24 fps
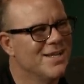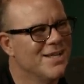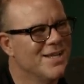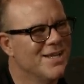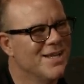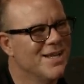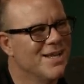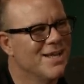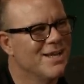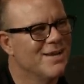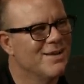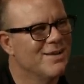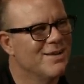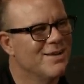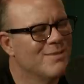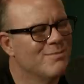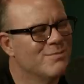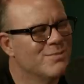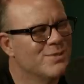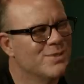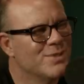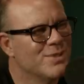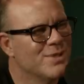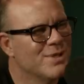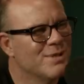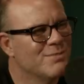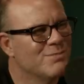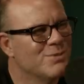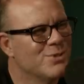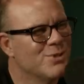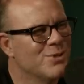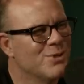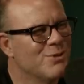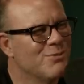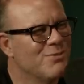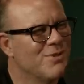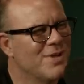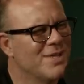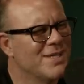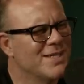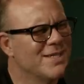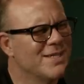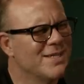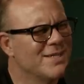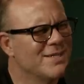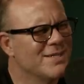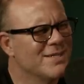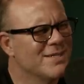Oh wow! I'm, yeah. I'm sure you'll find
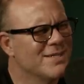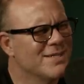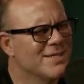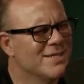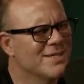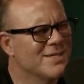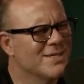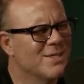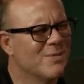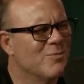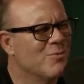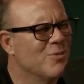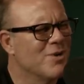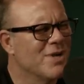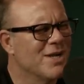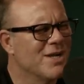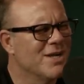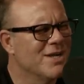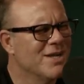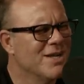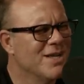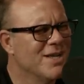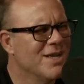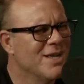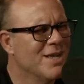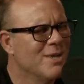it on somewhere.